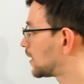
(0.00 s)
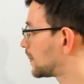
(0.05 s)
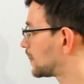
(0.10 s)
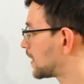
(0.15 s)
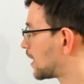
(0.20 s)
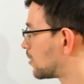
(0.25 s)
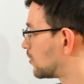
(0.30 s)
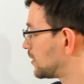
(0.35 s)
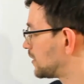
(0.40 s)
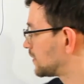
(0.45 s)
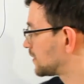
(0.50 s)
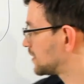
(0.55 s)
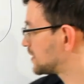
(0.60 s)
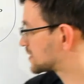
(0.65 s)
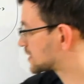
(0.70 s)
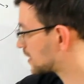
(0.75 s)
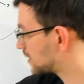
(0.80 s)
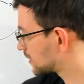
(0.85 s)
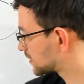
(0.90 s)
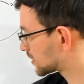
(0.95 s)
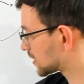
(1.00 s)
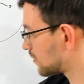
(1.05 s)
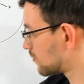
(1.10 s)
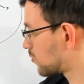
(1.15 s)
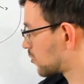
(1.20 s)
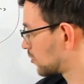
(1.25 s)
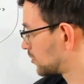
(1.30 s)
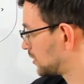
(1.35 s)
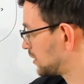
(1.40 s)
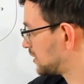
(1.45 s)
Now in this connect
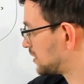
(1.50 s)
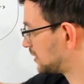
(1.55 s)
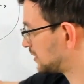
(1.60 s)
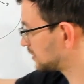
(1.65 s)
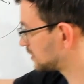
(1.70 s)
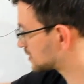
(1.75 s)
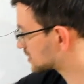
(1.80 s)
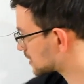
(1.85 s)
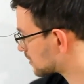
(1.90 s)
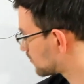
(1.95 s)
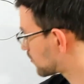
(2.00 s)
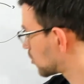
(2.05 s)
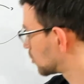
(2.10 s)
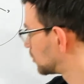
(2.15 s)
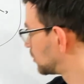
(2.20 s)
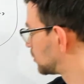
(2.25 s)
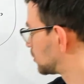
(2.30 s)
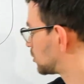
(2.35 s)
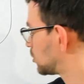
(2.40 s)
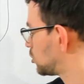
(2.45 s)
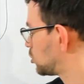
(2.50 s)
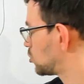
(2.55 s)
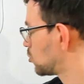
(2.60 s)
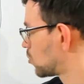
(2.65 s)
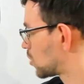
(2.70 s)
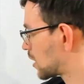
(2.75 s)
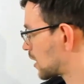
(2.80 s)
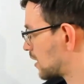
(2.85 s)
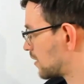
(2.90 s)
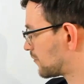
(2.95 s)
component, in this component,
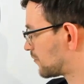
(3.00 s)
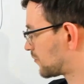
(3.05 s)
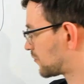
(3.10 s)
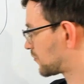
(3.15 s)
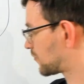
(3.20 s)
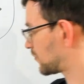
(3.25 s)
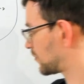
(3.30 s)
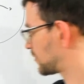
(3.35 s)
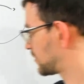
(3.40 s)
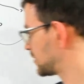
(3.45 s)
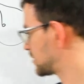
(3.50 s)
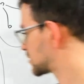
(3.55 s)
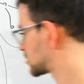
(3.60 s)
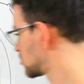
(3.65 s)
you have this